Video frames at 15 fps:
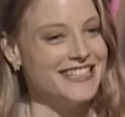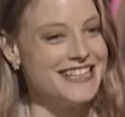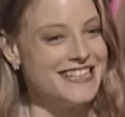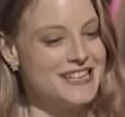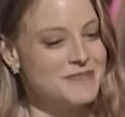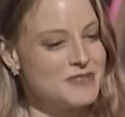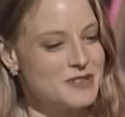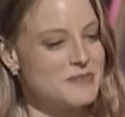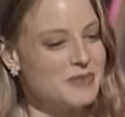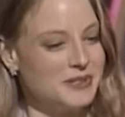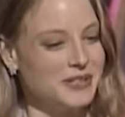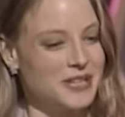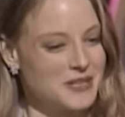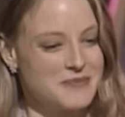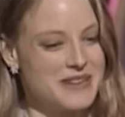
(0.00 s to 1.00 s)

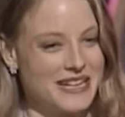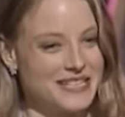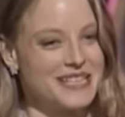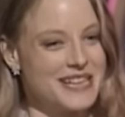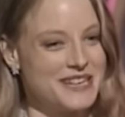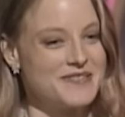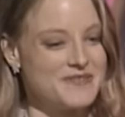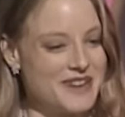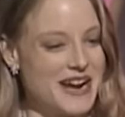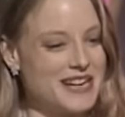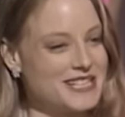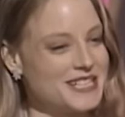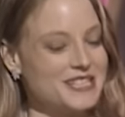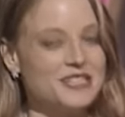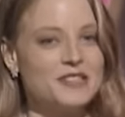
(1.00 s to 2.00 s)
inimitable little man Tate
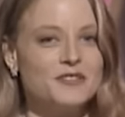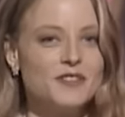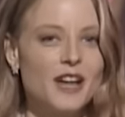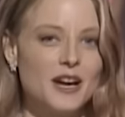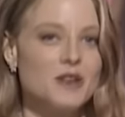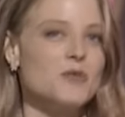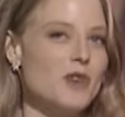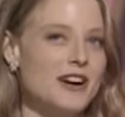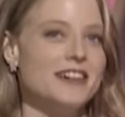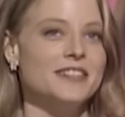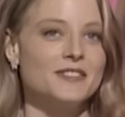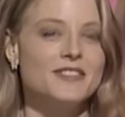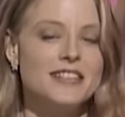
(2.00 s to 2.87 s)
fashion to fly away.